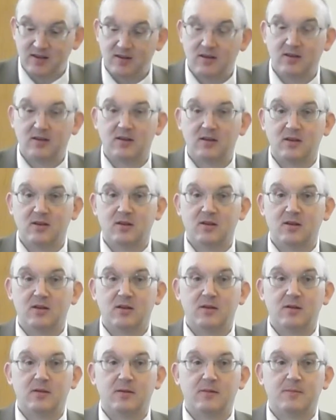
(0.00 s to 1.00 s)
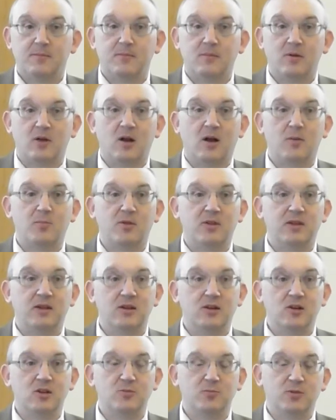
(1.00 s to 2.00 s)
a couple of
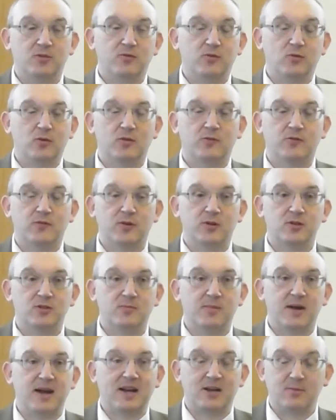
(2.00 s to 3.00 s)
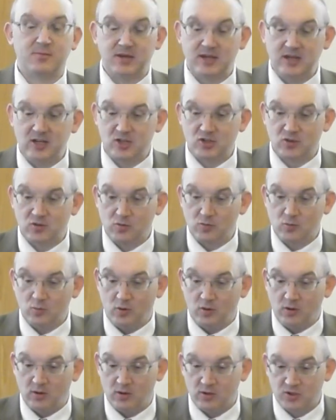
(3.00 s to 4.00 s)
years before 1 Maccabees
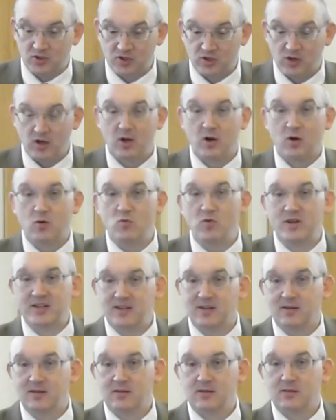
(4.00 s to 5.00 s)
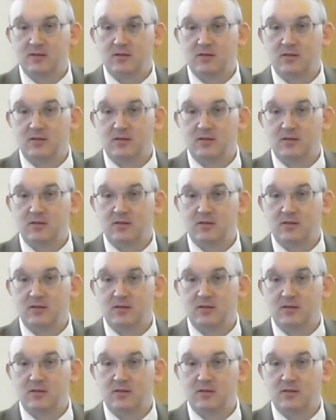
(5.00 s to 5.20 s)
was written,